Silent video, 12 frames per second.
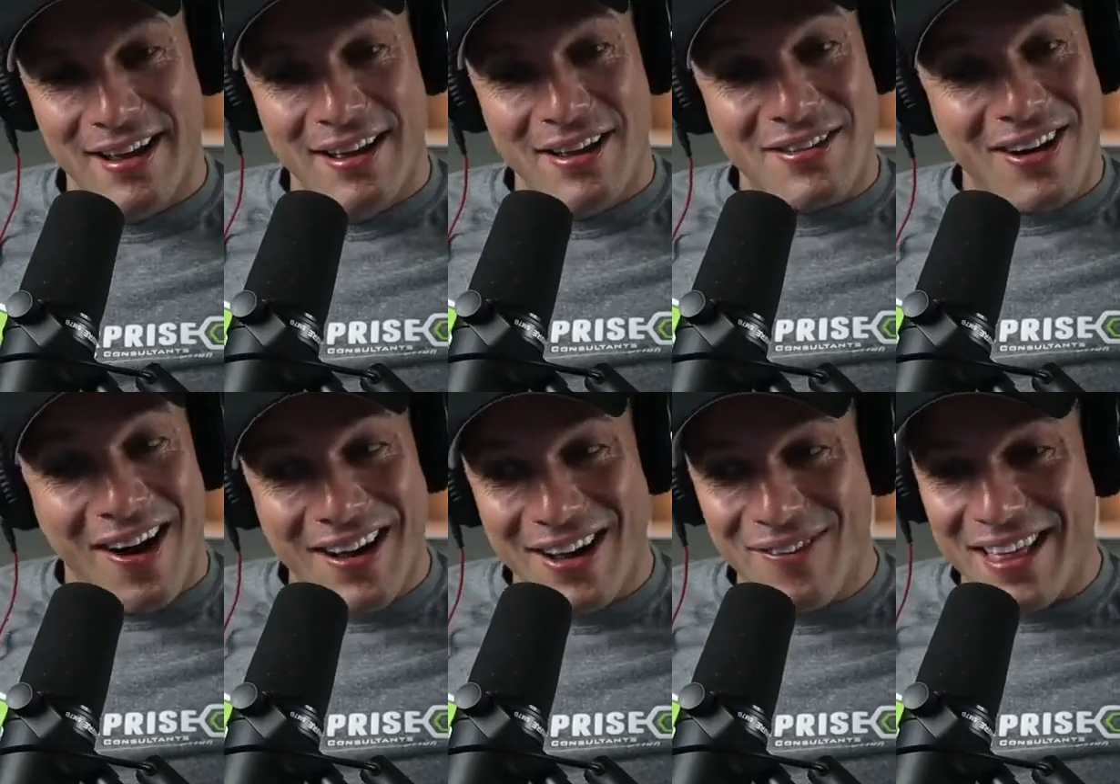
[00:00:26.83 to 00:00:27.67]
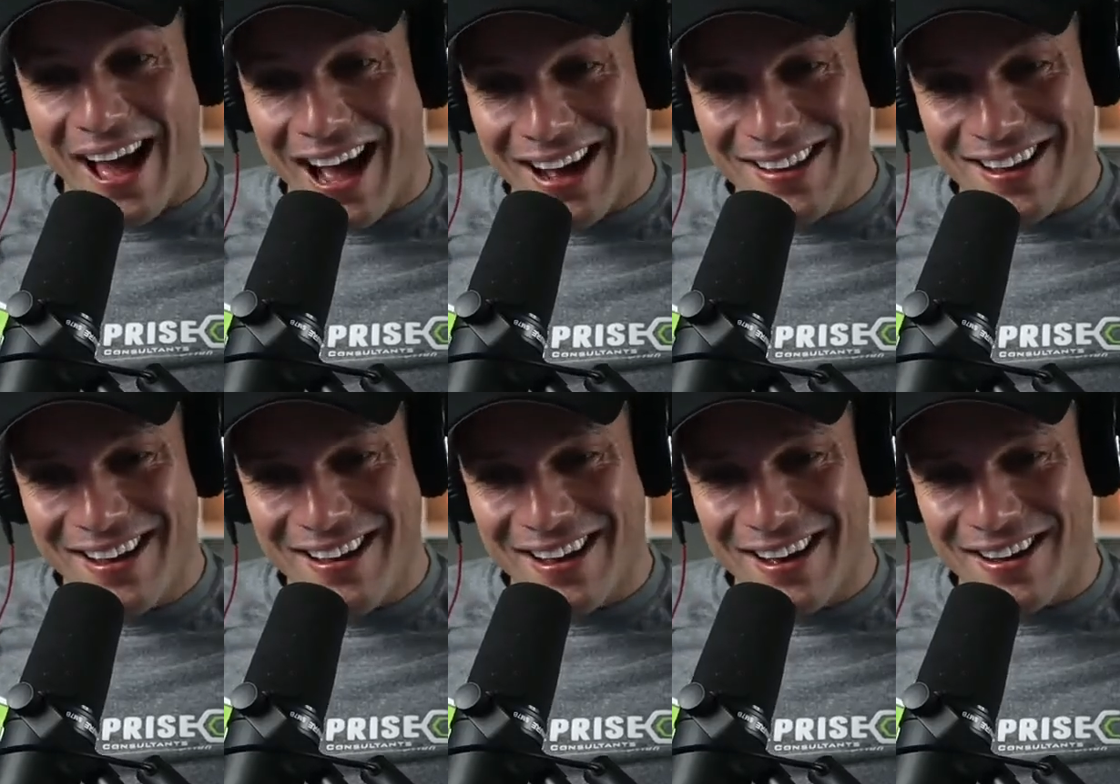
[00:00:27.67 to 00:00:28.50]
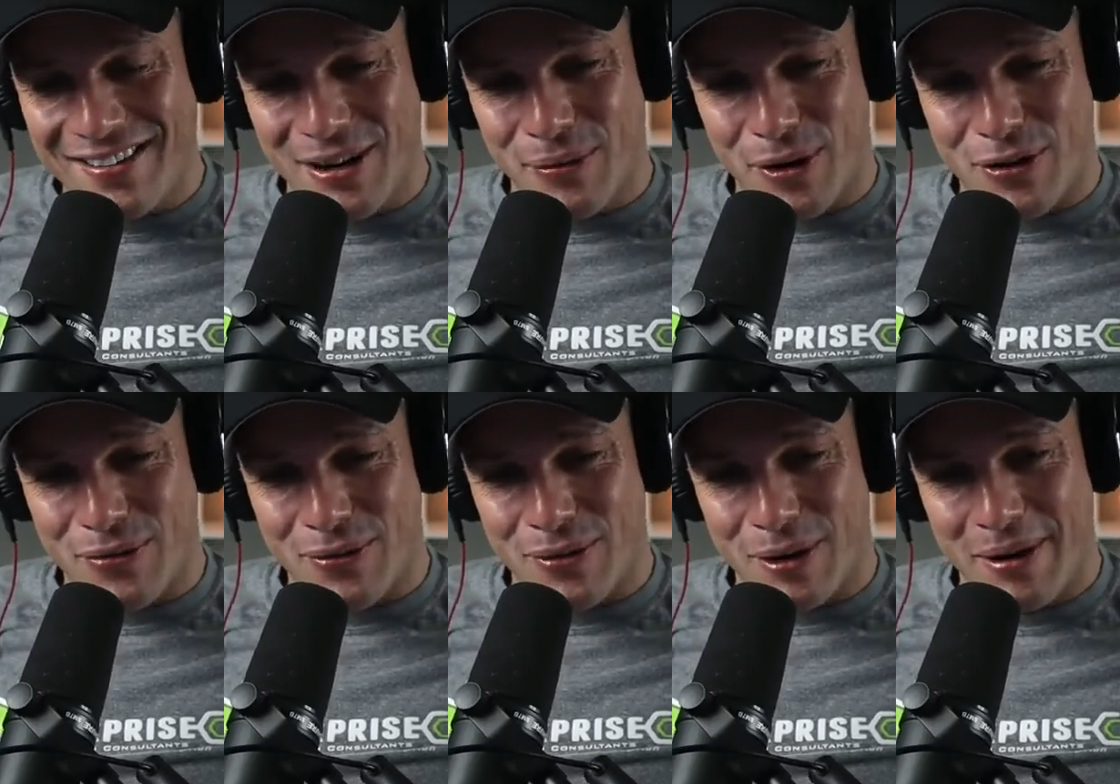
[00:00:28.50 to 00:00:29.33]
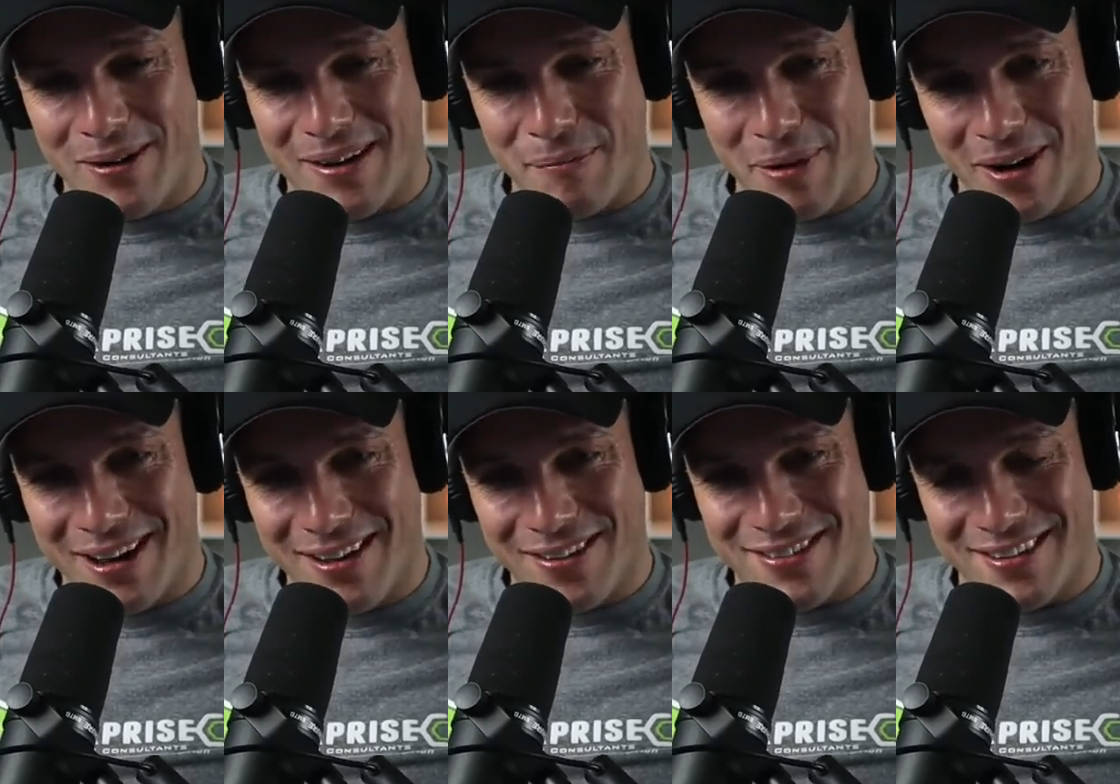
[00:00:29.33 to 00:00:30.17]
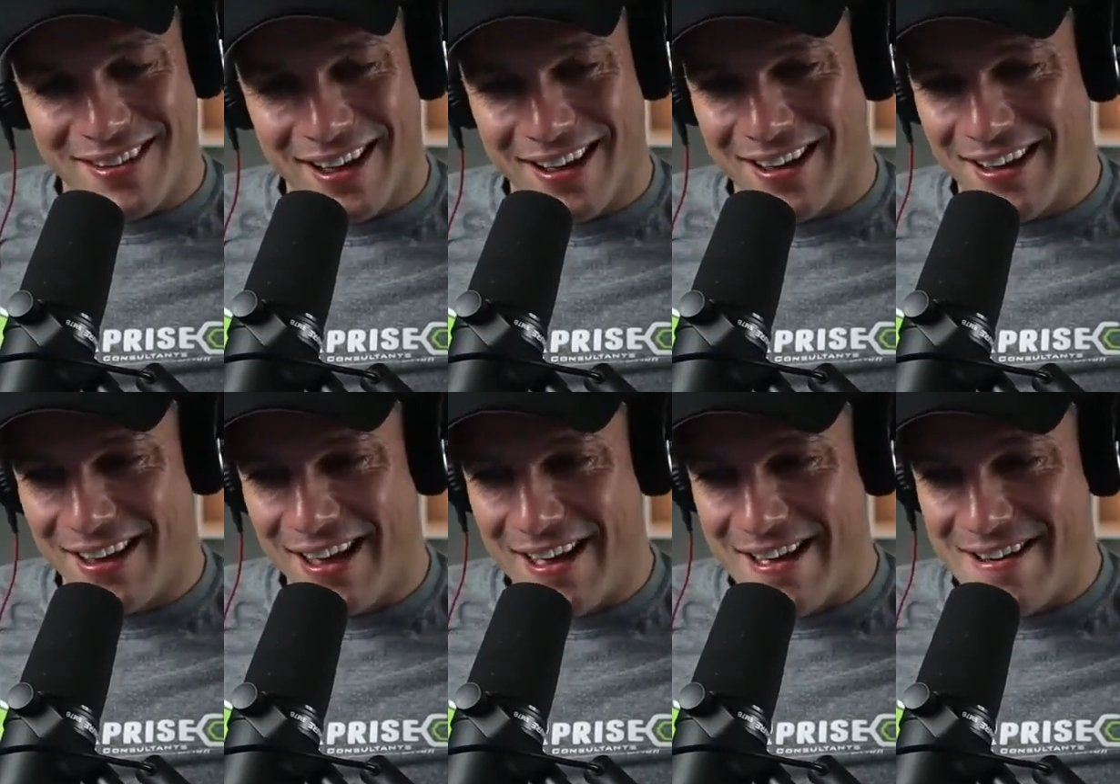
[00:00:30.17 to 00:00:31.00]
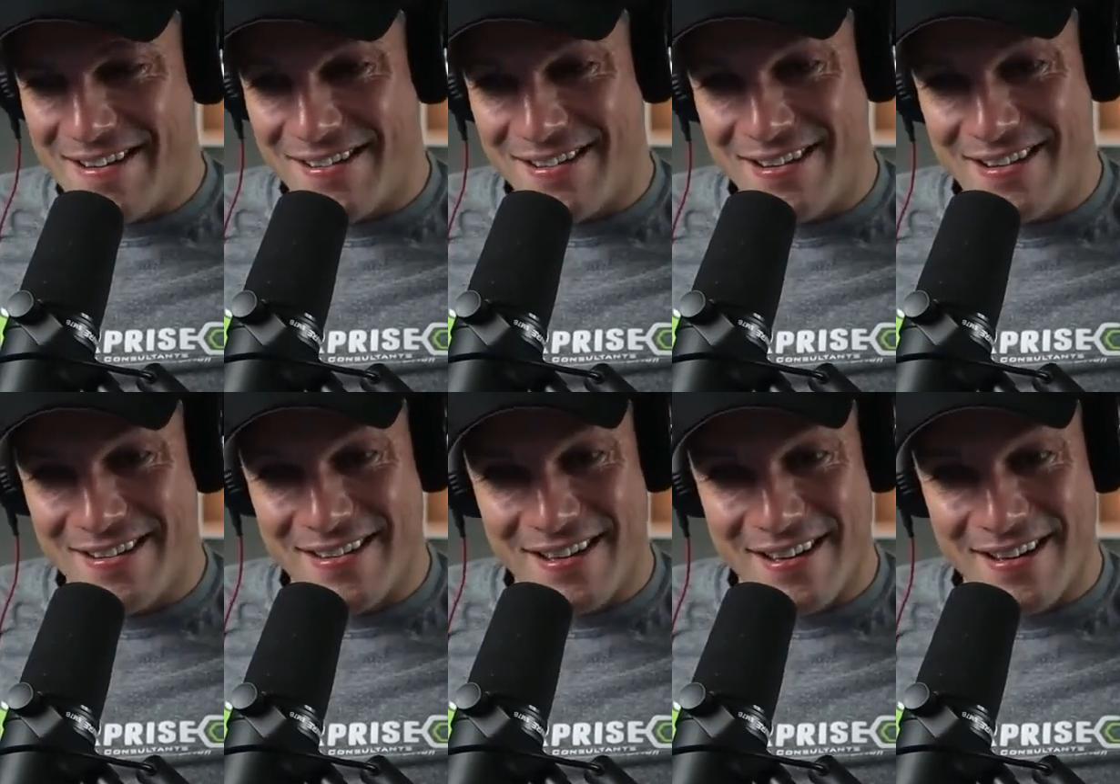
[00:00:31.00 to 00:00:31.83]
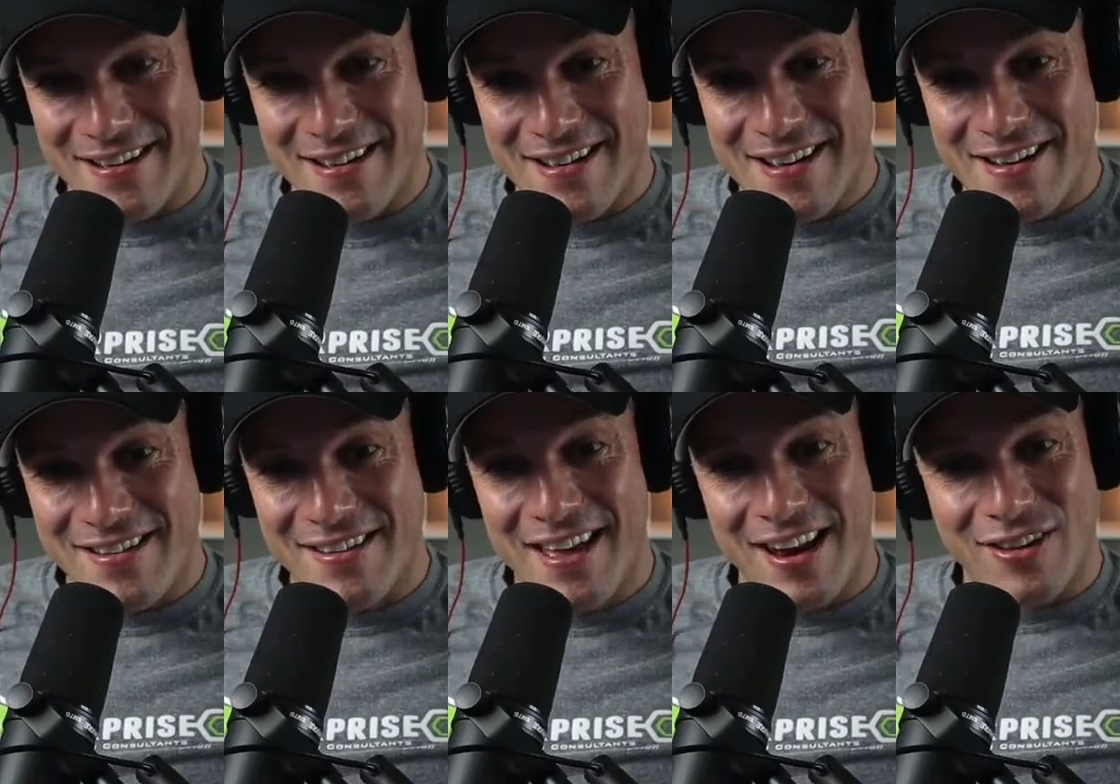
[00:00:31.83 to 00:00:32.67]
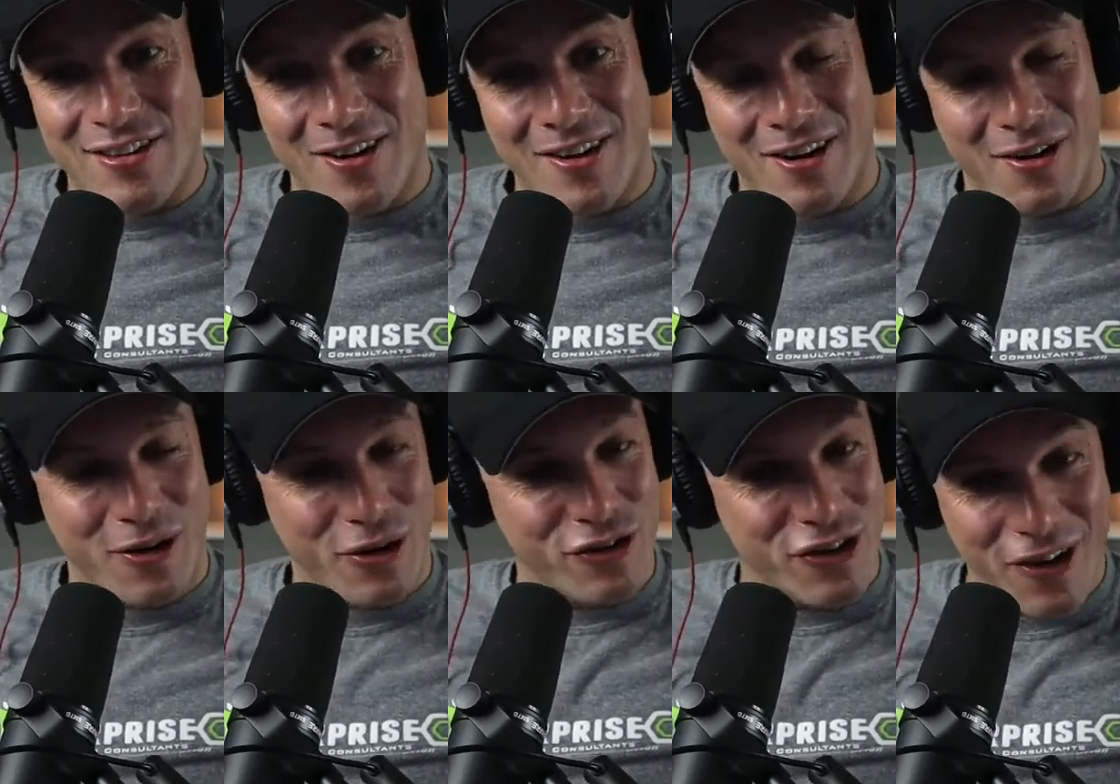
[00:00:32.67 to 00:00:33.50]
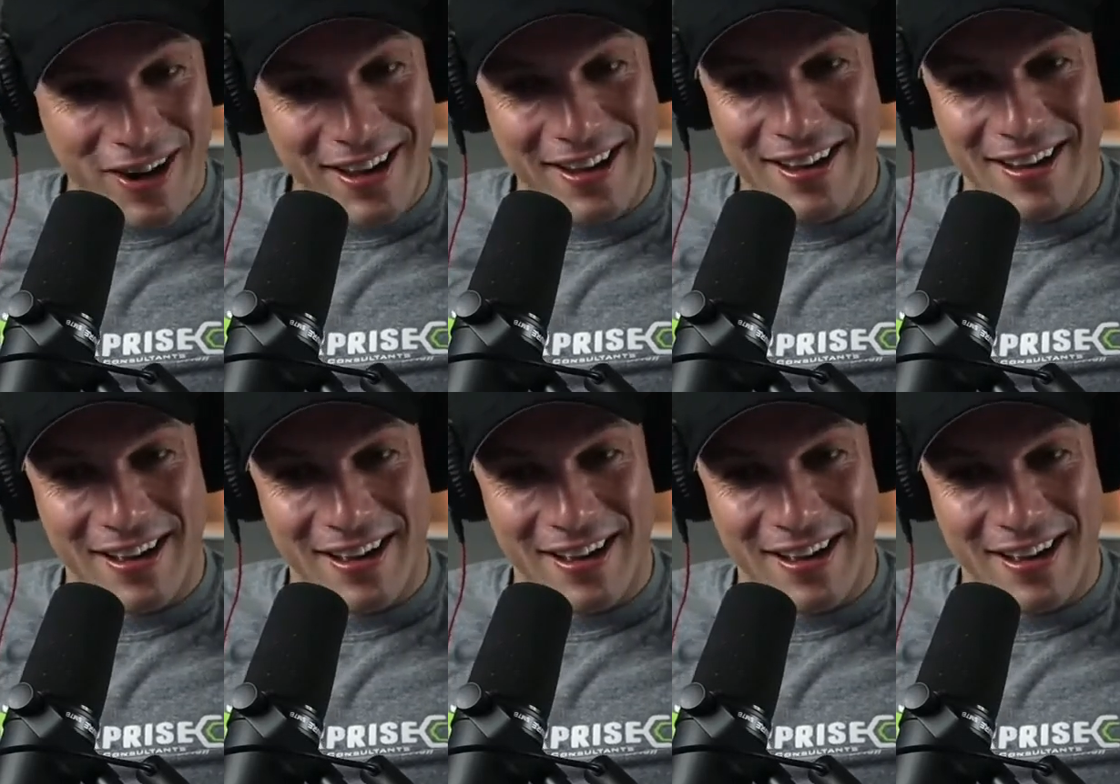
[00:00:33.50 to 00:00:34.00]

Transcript: talking with Halle. She works for America Ilson Tech, and she's getting started on her journey.